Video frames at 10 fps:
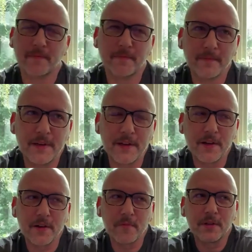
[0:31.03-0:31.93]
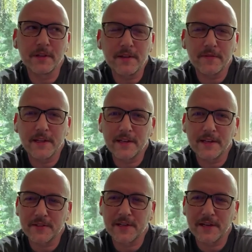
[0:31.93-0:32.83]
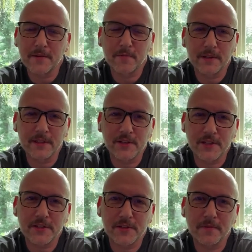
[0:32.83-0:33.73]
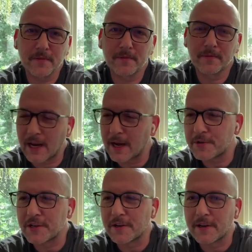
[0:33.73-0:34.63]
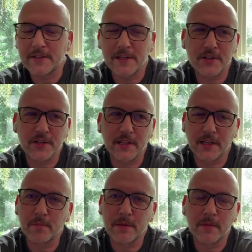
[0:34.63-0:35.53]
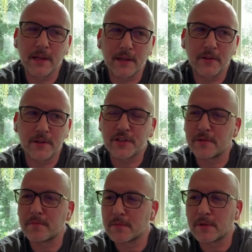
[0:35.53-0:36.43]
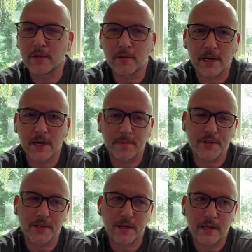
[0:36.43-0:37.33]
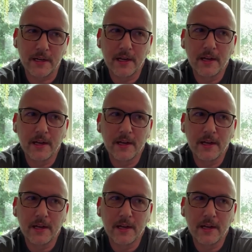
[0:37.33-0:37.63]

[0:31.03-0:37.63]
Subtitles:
believe that it is a religious rapture, essentially like a Christian biblical rapture,